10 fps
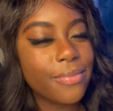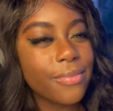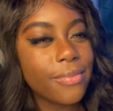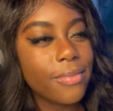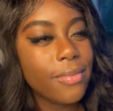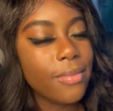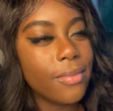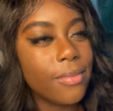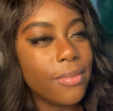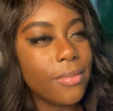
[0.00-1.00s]

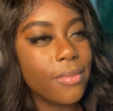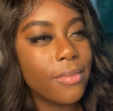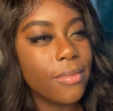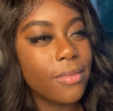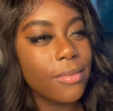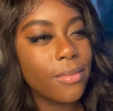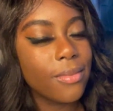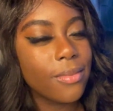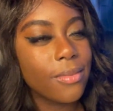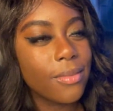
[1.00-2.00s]

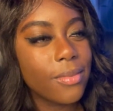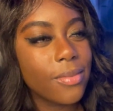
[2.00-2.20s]
Nobody speaks.